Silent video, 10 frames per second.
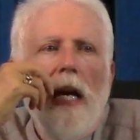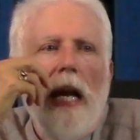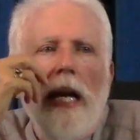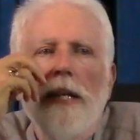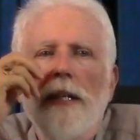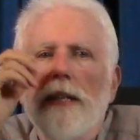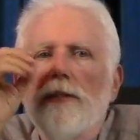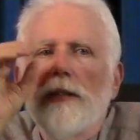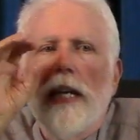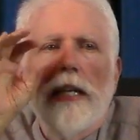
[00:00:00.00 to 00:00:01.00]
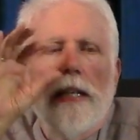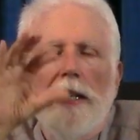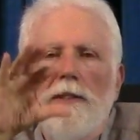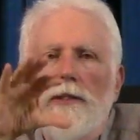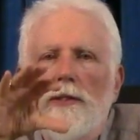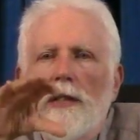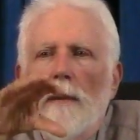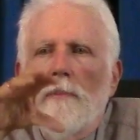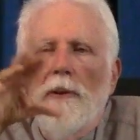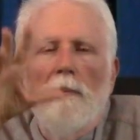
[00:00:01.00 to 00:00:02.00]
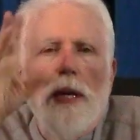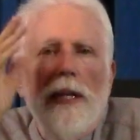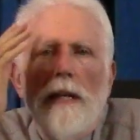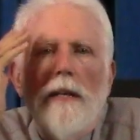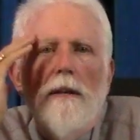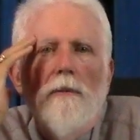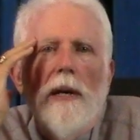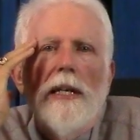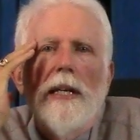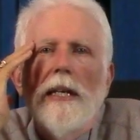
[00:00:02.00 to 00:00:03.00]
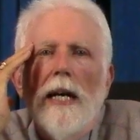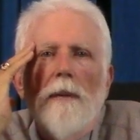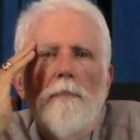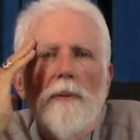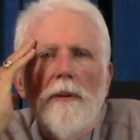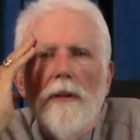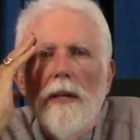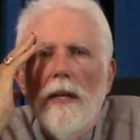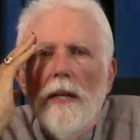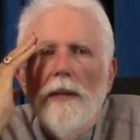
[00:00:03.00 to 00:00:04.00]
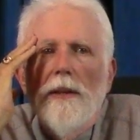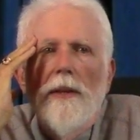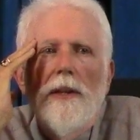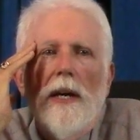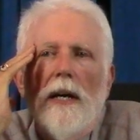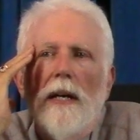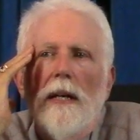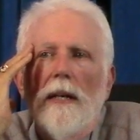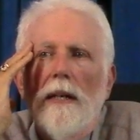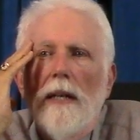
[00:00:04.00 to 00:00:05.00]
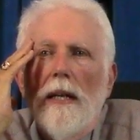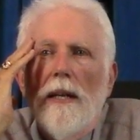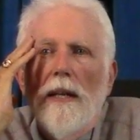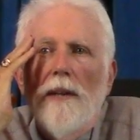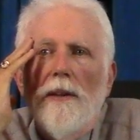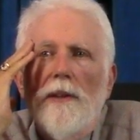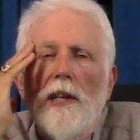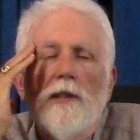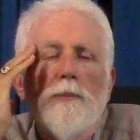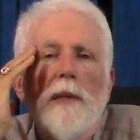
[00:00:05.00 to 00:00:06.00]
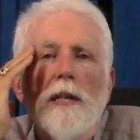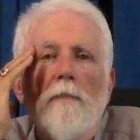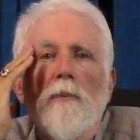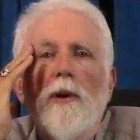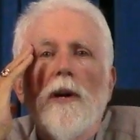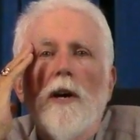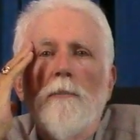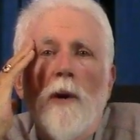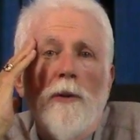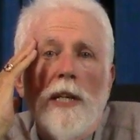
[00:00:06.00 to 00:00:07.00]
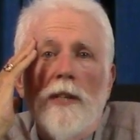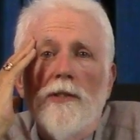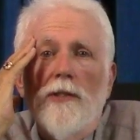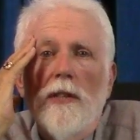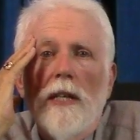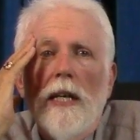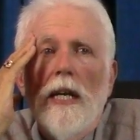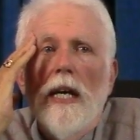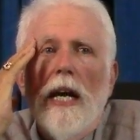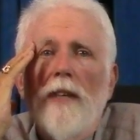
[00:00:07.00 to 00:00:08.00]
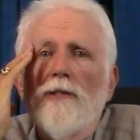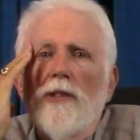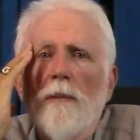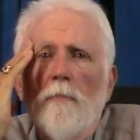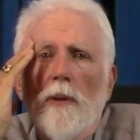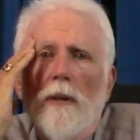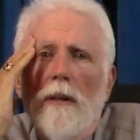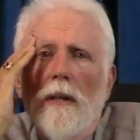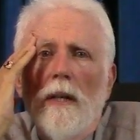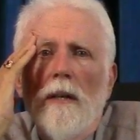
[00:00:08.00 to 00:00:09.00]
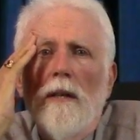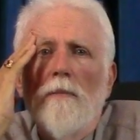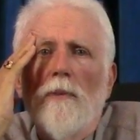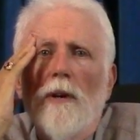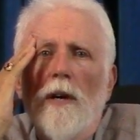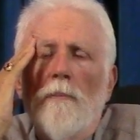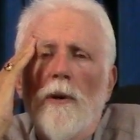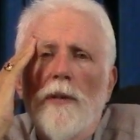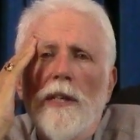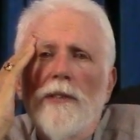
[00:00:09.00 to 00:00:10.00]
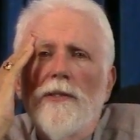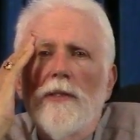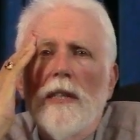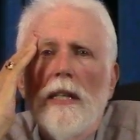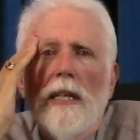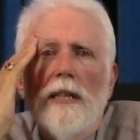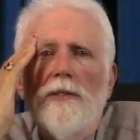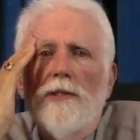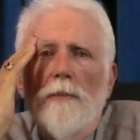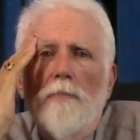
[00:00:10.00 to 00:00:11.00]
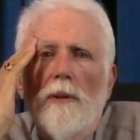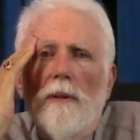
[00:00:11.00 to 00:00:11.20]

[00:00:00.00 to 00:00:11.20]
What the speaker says: And it's like at each step of the waking up, the things become more harmonious and simple. More harmonious and simple.